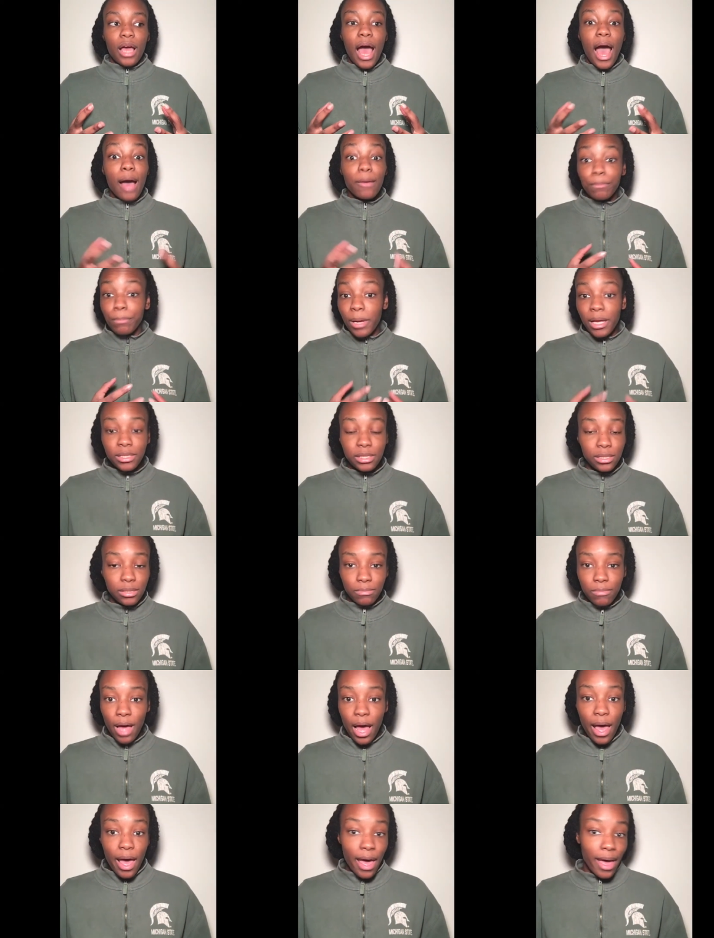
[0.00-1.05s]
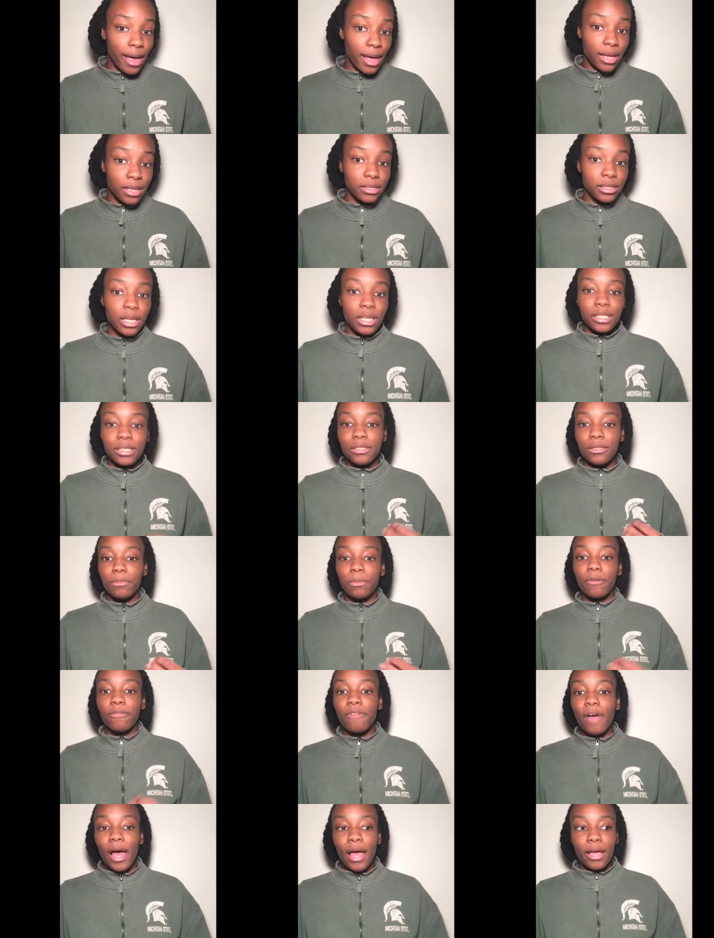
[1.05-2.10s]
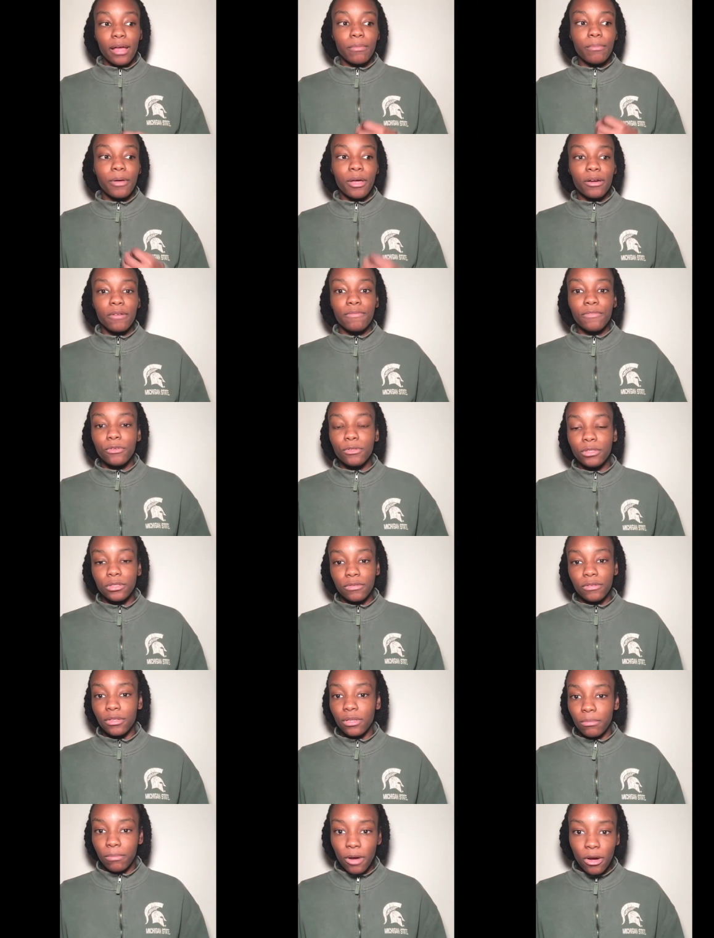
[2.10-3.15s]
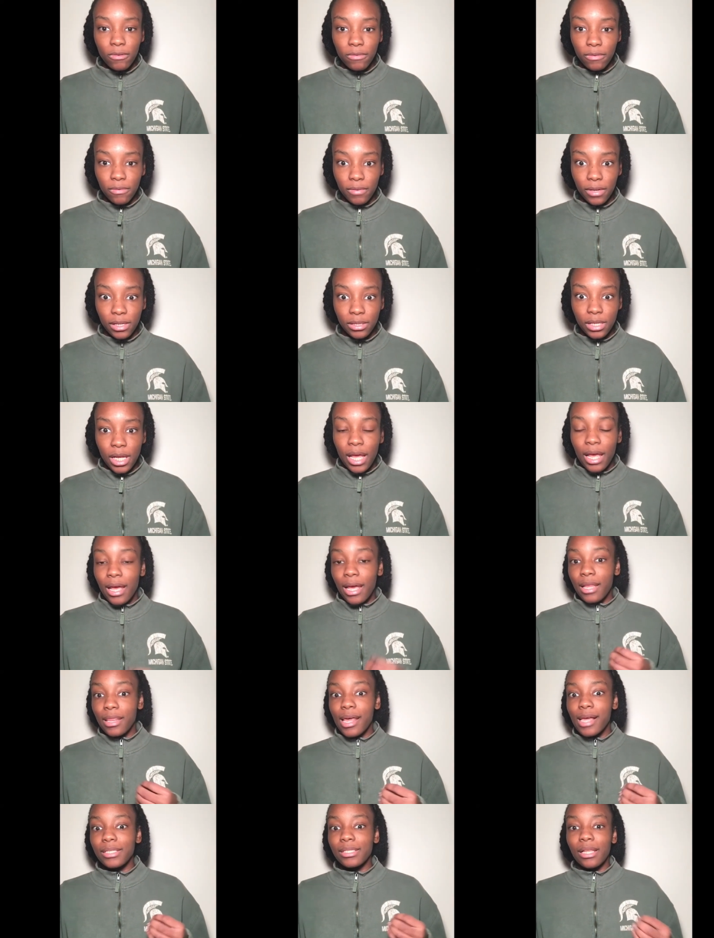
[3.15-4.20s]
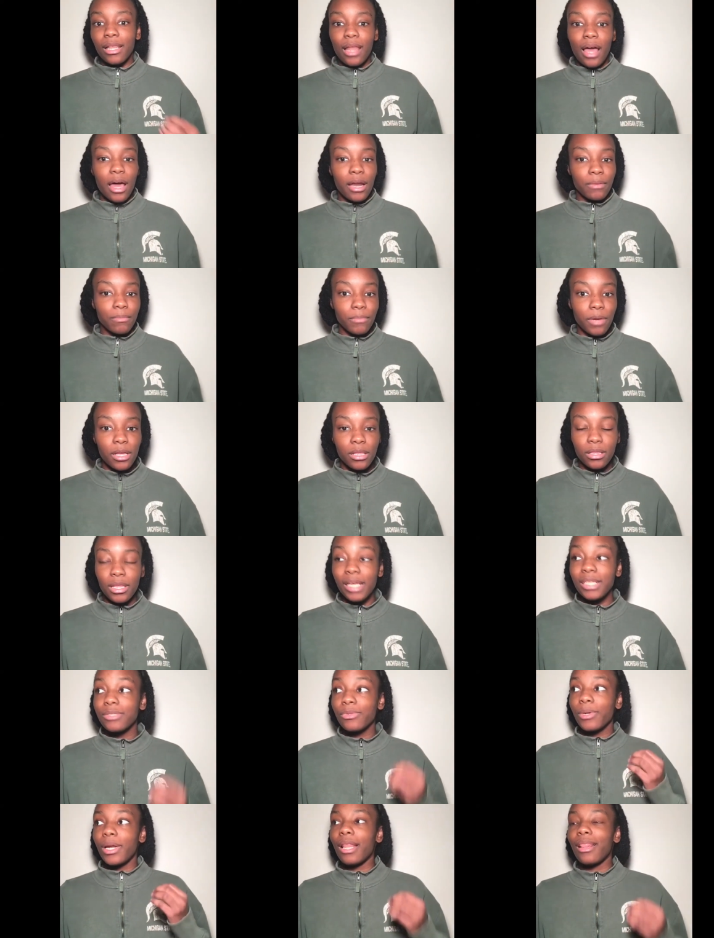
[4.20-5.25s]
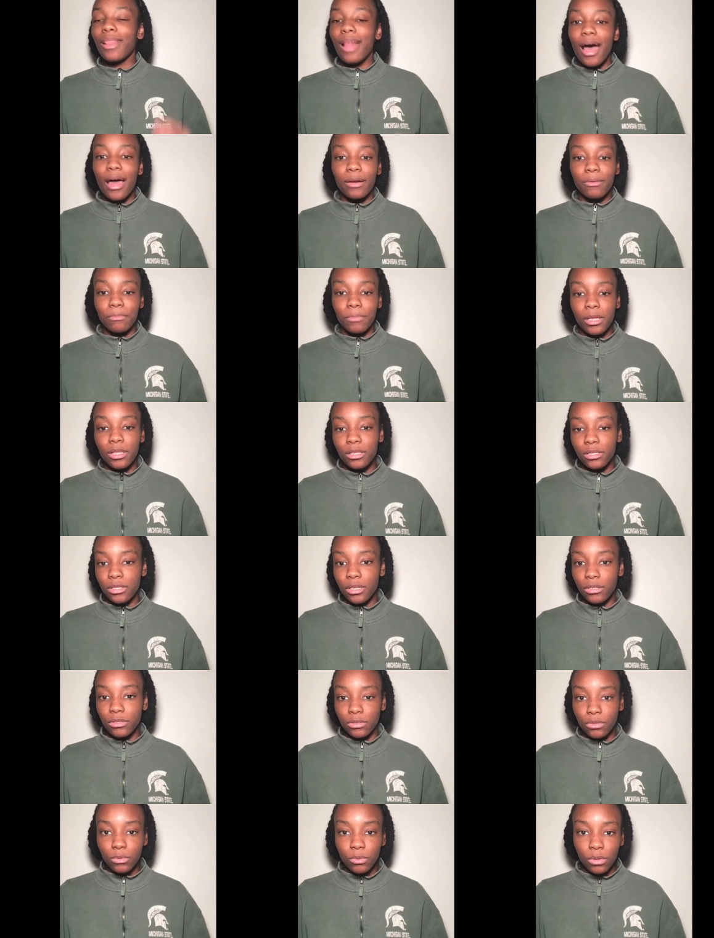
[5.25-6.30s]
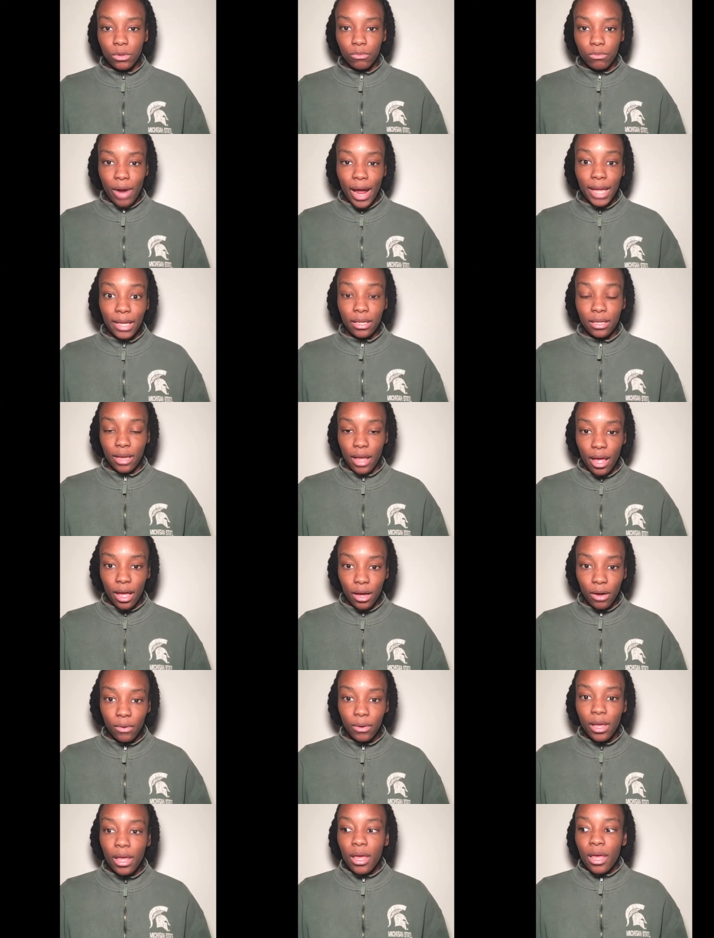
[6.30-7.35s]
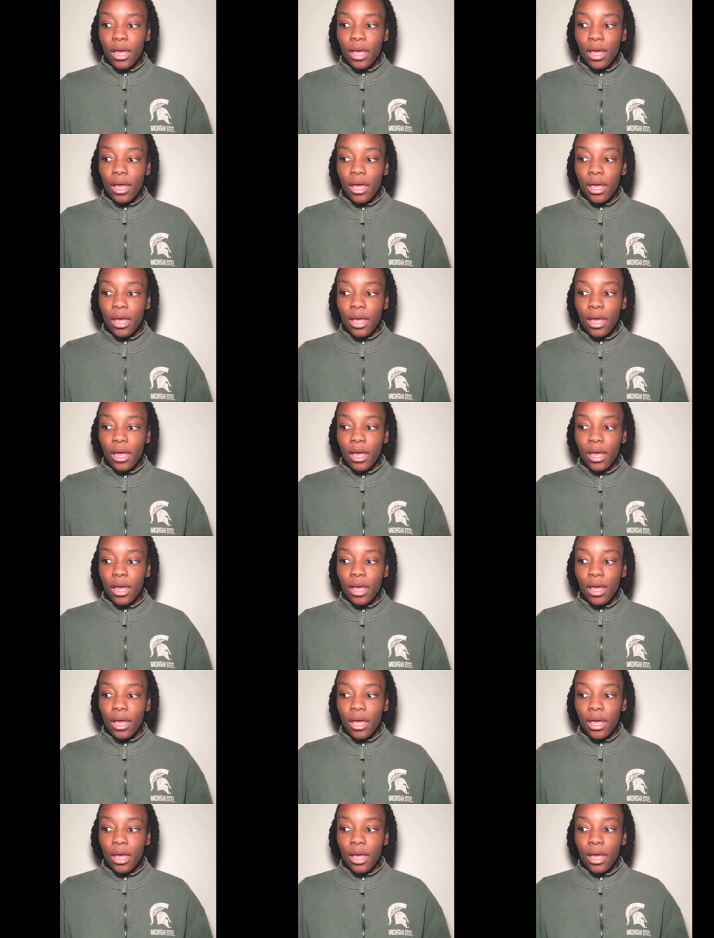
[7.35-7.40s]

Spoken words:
I'm busting my ass to provide a better future for the both of us. And that's a lot of that's what a lot of mothers are doing right now.